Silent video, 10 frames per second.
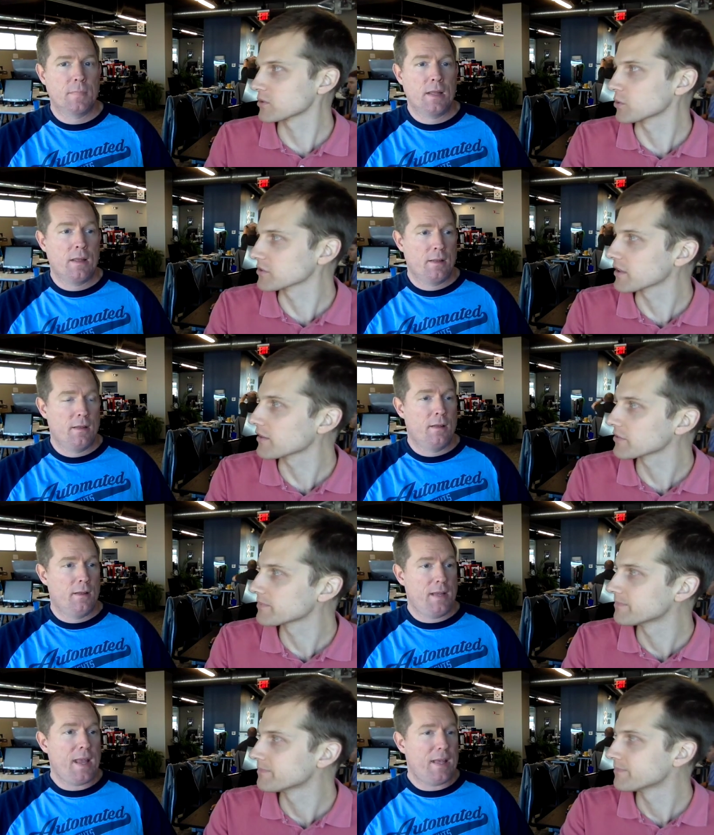Speaker 1: cool stuff.
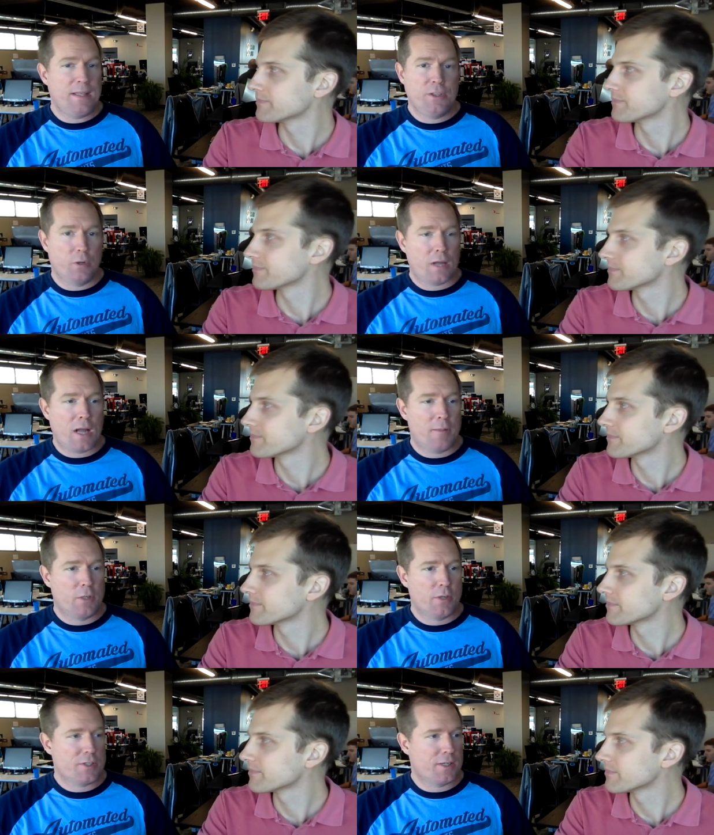
Speaker 2: Yeah, and you know, a common
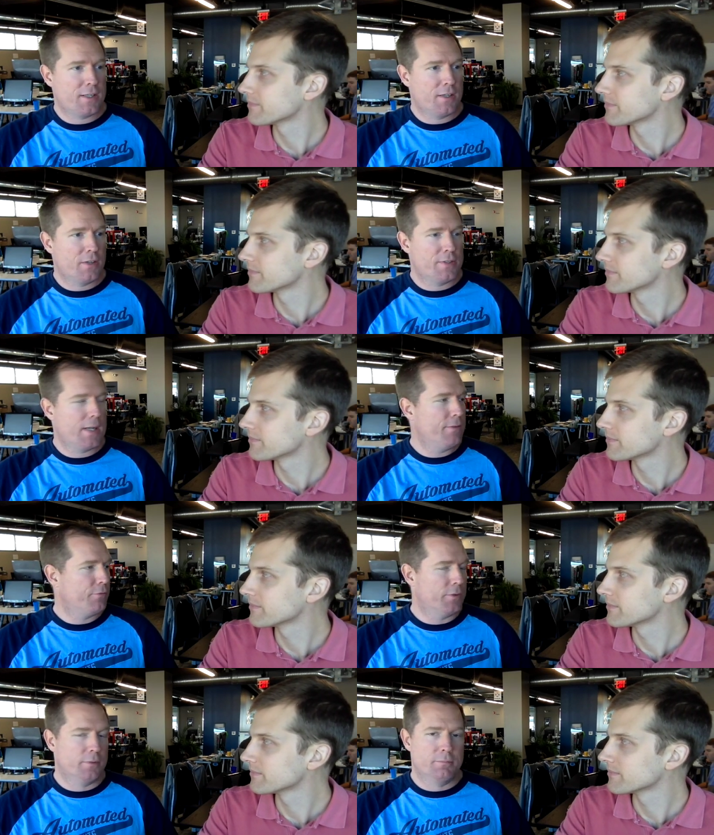question I get all the time
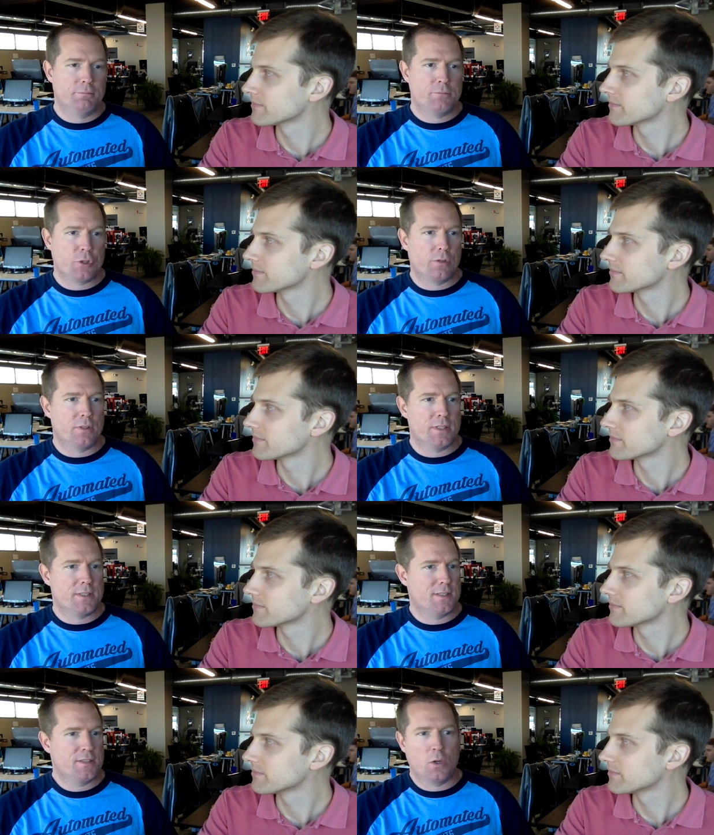from
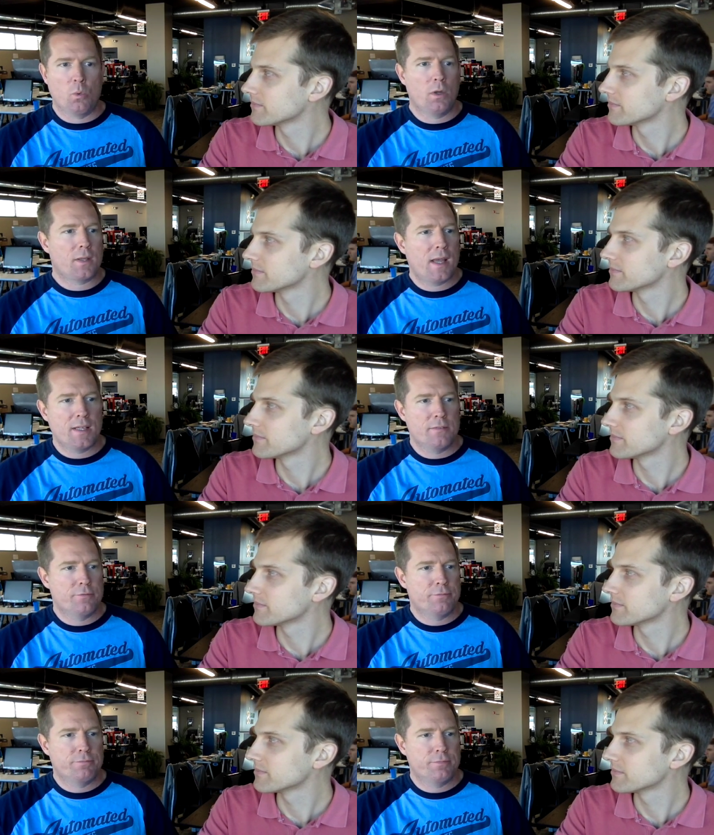journalists is, so what kind
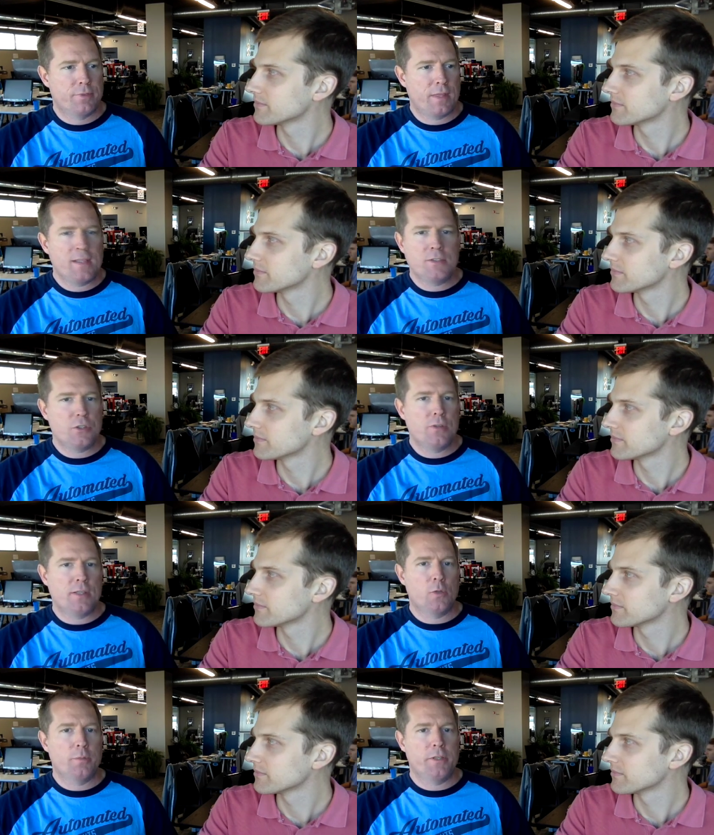of things do you
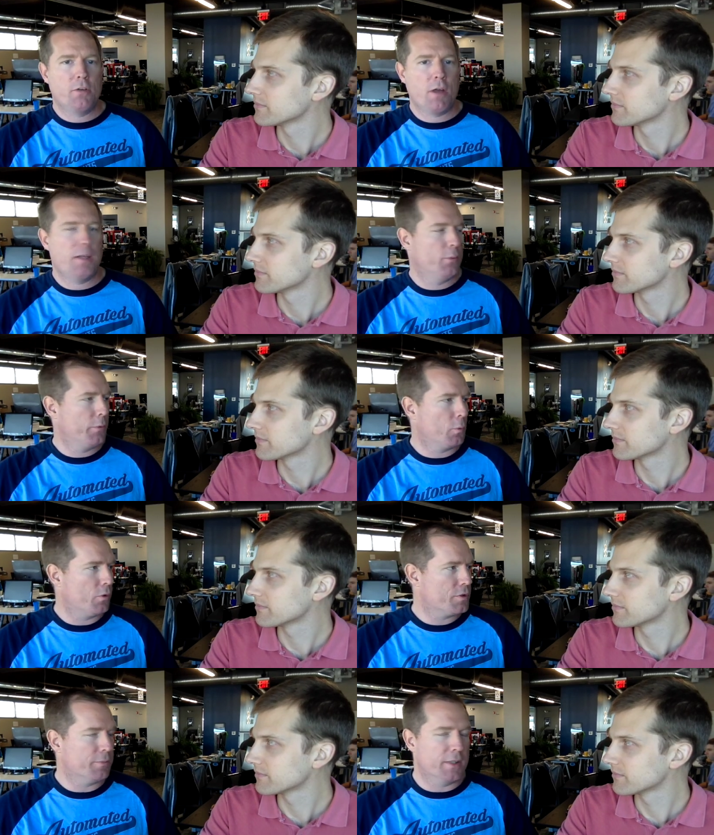think will be created with
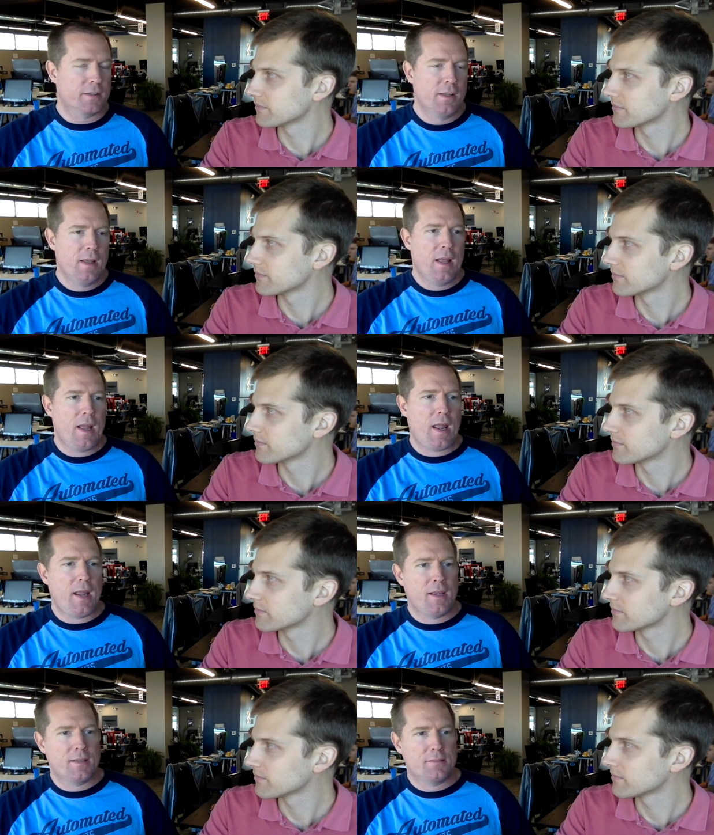Wordsmith?
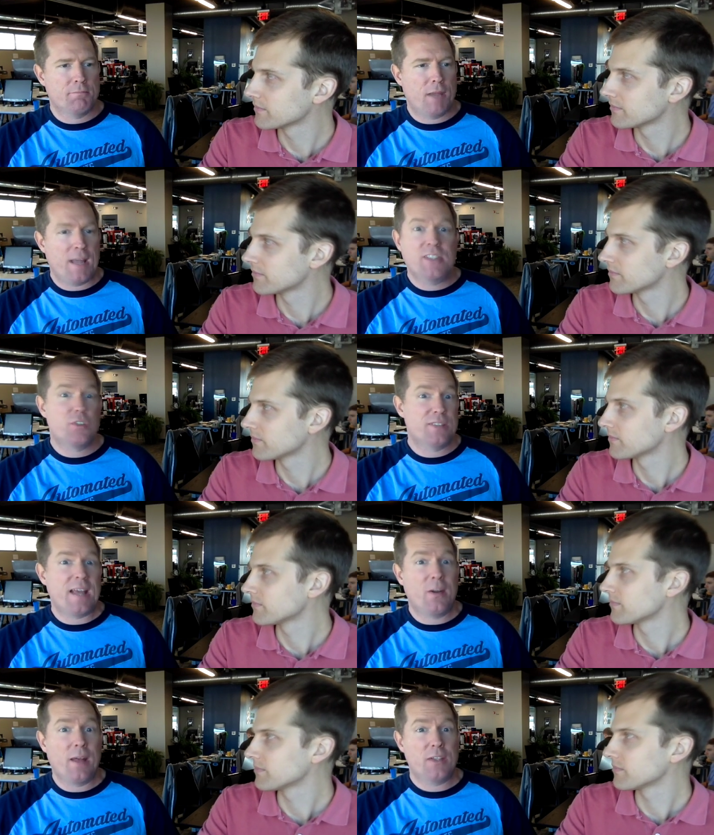And my answer is,
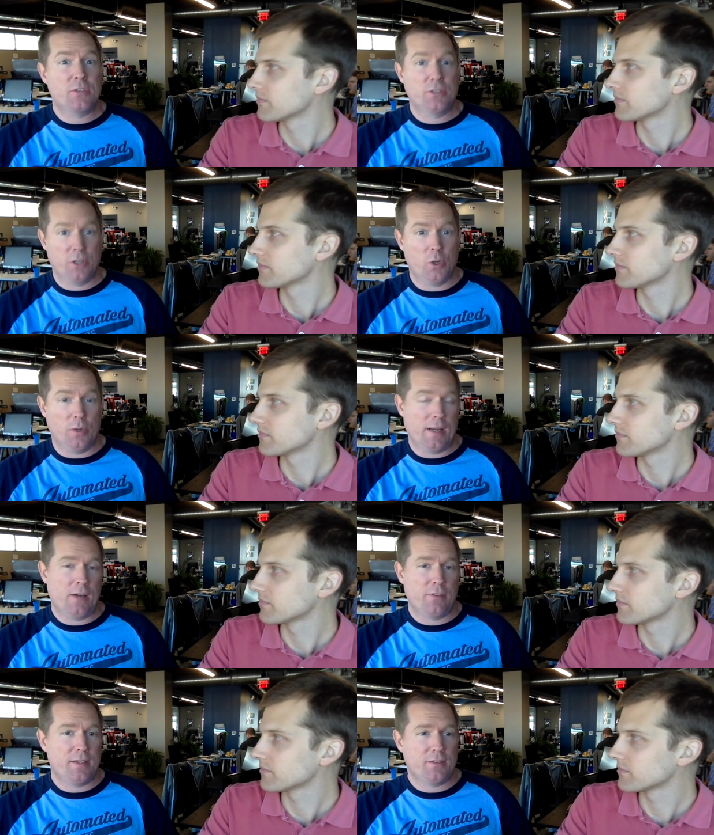I don't actually know, and I
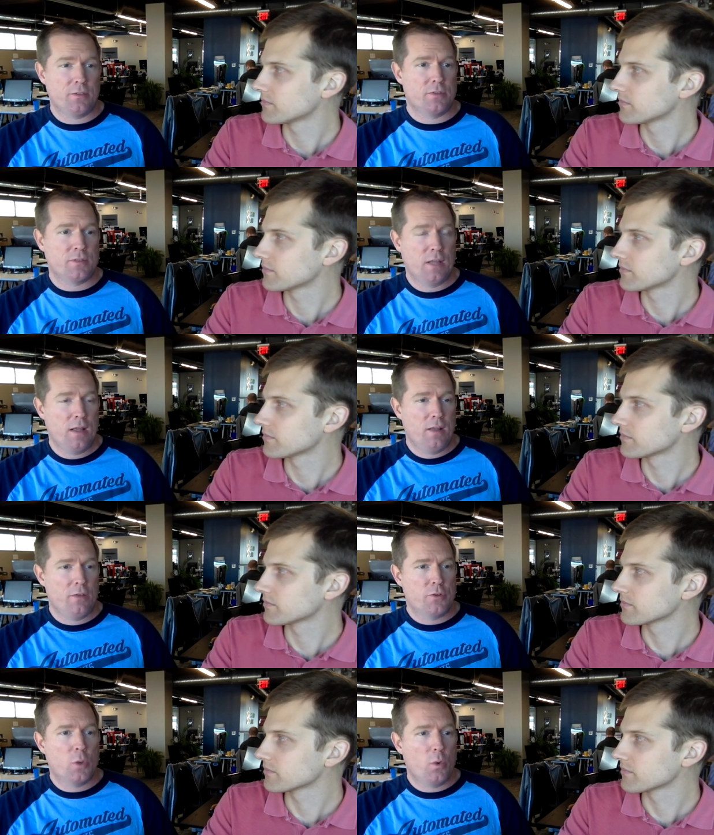don't think there's
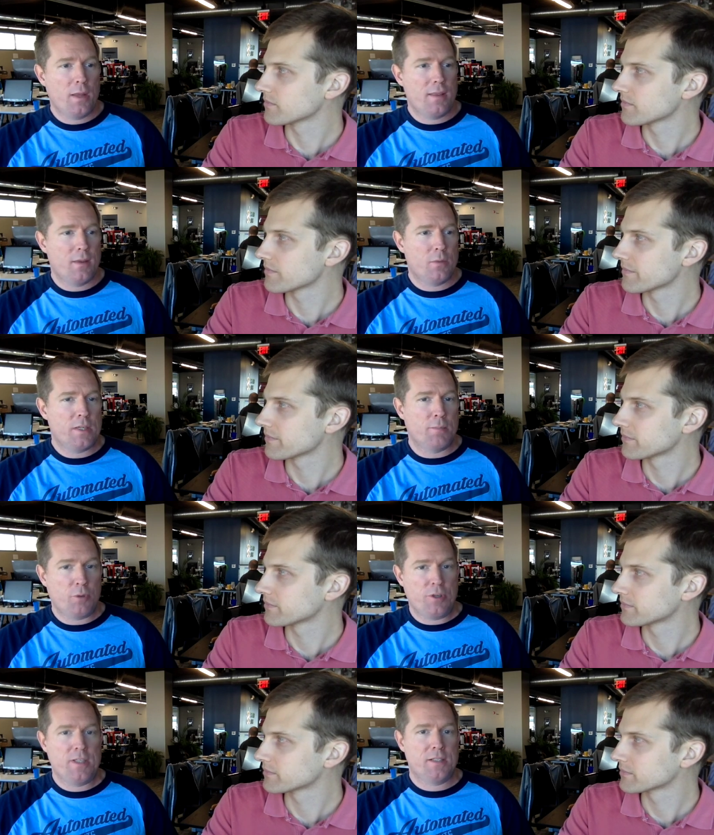there's no way that we can
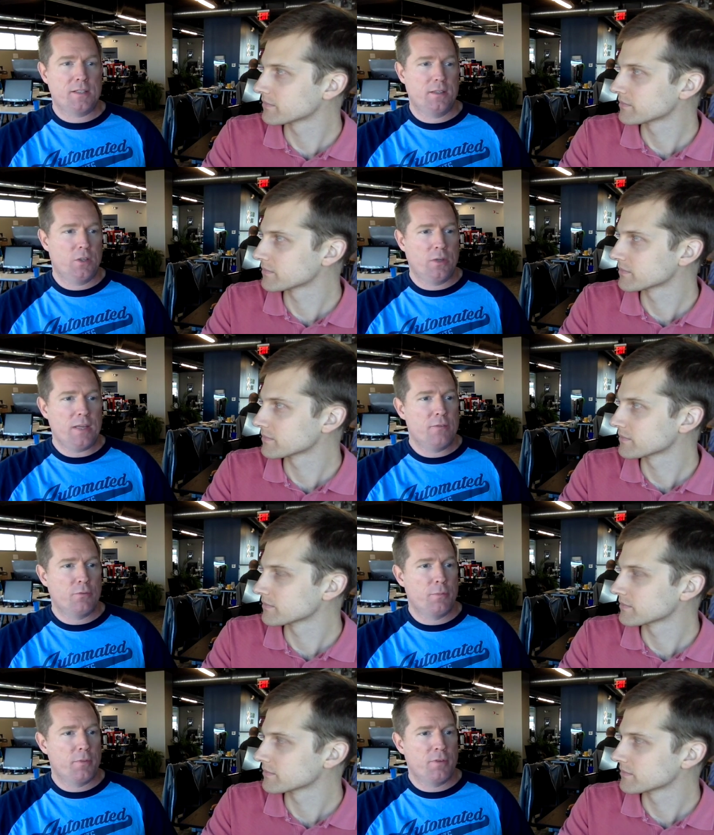predict, you know, even
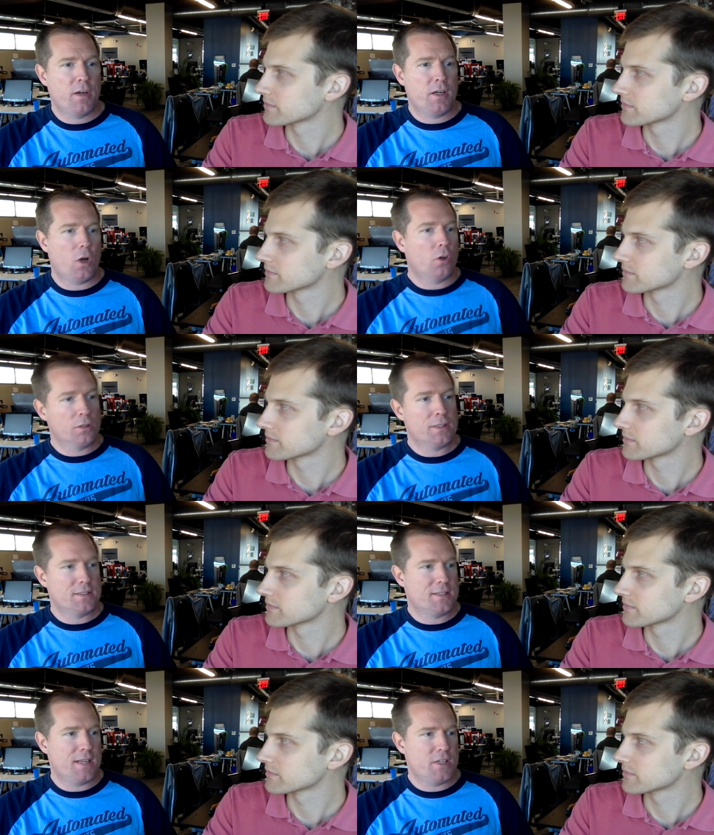from the very
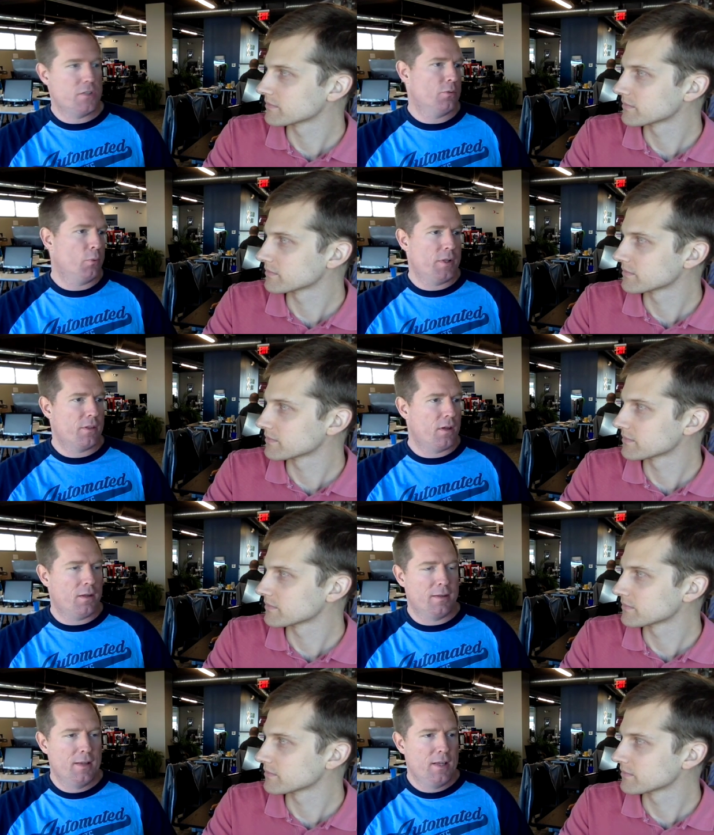earliest stages when we
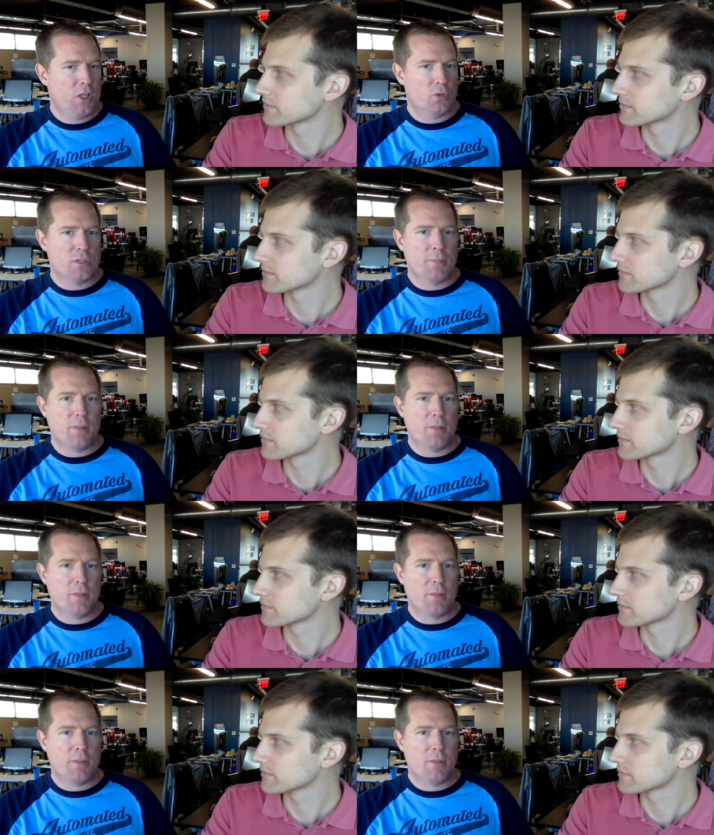thought, you know, some of the